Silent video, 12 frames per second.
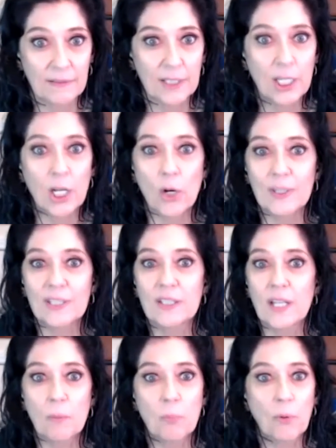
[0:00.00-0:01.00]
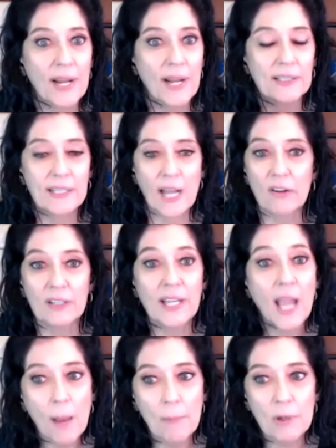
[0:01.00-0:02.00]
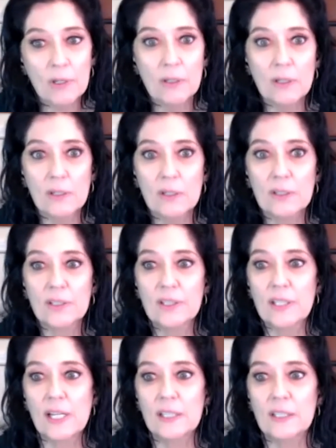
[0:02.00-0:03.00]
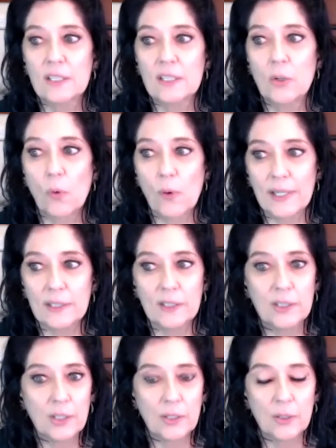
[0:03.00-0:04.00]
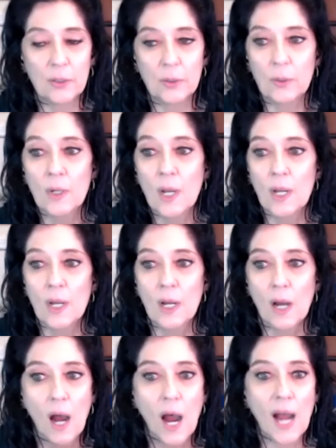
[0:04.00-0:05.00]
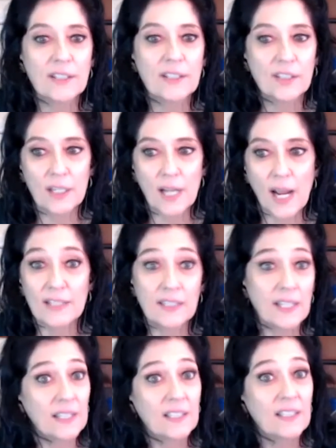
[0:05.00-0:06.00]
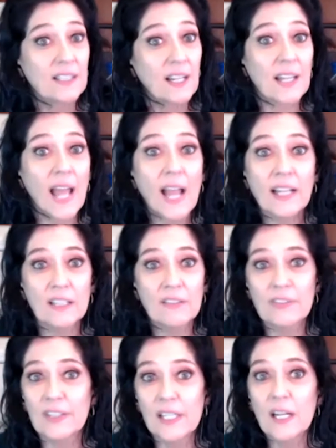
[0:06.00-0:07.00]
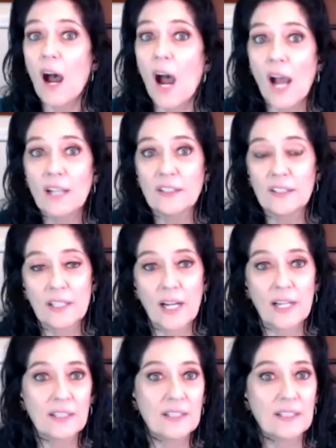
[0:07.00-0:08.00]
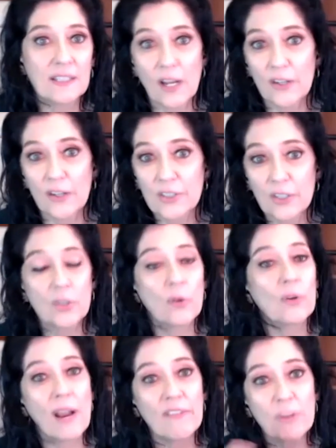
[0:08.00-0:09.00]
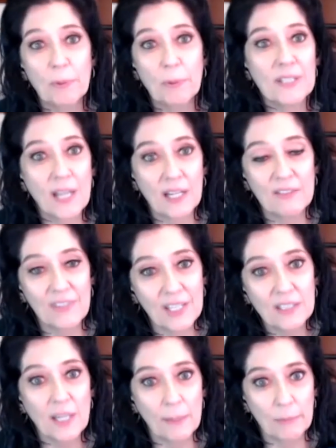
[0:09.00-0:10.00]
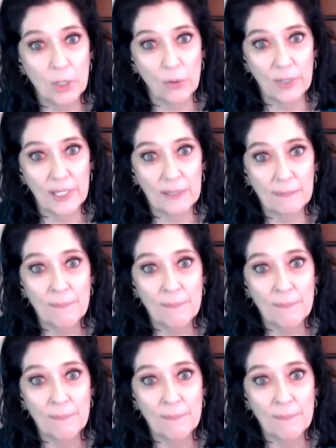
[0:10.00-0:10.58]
It's going to break down chemicals. It's going to oxidize, and it selectively oxidizes cells that don't have the protective enzyme coating.